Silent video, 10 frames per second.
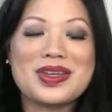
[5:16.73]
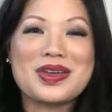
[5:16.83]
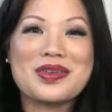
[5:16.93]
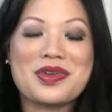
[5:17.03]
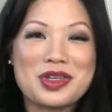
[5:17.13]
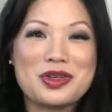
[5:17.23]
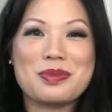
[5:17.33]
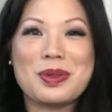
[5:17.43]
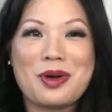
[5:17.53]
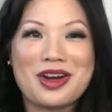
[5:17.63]
for you to
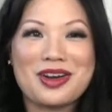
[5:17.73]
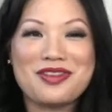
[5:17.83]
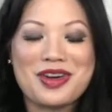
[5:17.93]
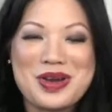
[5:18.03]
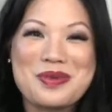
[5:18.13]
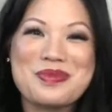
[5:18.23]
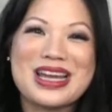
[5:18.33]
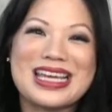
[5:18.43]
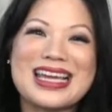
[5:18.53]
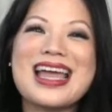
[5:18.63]
be part from your
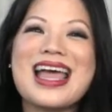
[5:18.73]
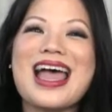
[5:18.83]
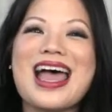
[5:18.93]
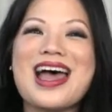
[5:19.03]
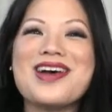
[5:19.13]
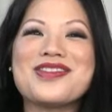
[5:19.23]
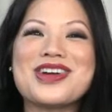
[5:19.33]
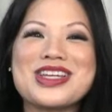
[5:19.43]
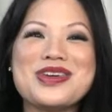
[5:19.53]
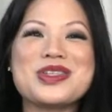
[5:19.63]
money and for
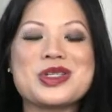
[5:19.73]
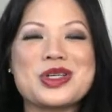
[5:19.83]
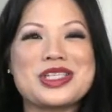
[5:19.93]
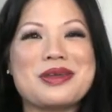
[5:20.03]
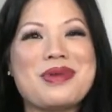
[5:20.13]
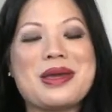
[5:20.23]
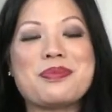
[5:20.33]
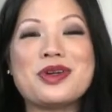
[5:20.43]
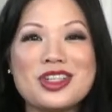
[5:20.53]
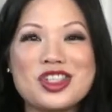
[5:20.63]
users to make
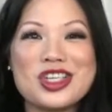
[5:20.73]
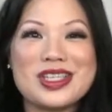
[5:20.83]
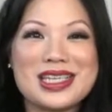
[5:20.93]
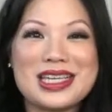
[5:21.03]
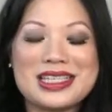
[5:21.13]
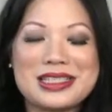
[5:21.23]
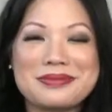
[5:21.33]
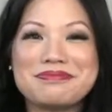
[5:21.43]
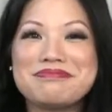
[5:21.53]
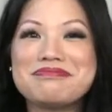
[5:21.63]
purchases.
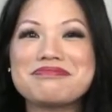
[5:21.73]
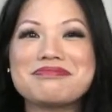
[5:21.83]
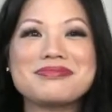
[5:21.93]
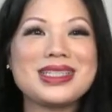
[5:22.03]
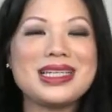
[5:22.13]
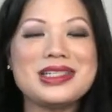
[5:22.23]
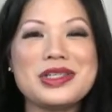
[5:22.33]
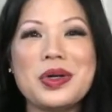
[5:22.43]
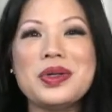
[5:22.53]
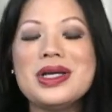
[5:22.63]

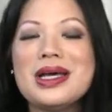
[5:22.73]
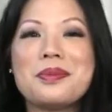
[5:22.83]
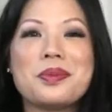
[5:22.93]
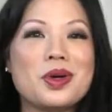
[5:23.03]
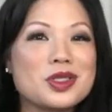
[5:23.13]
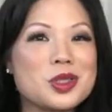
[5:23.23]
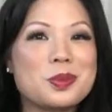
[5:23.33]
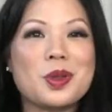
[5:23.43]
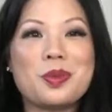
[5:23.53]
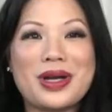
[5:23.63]
So
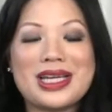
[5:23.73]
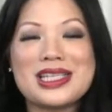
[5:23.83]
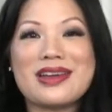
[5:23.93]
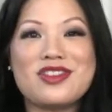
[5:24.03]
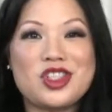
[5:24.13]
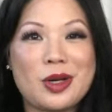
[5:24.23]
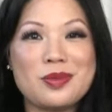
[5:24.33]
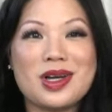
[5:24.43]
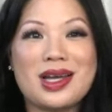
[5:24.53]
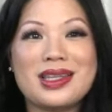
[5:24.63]
multiple brands have
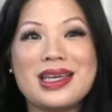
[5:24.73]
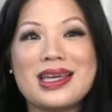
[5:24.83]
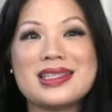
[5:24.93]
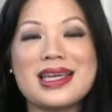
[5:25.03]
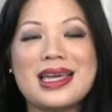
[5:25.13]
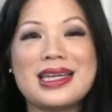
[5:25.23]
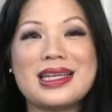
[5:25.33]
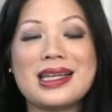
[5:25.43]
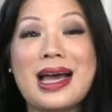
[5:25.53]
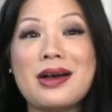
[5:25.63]
jumped on this, and
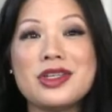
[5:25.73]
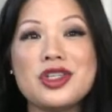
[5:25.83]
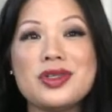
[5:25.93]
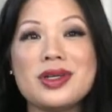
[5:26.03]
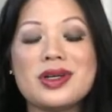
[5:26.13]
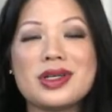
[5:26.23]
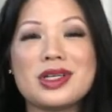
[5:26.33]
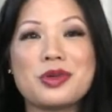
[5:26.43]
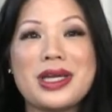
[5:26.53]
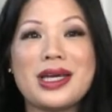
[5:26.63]
it allows you to
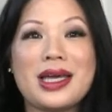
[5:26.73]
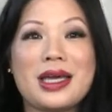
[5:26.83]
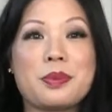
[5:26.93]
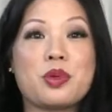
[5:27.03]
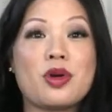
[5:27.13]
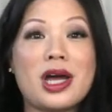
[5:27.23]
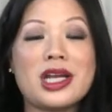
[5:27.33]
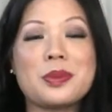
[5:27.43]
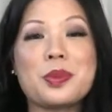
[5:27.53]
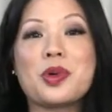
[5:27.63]
create a
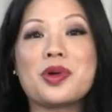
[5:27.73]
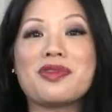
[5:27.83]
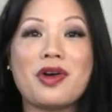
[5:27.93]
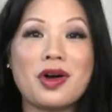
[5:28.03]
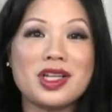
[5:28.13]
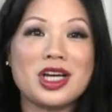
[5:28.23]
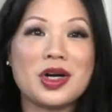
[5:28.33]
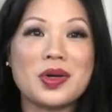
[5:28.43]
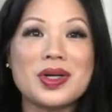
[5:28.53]
product portfolio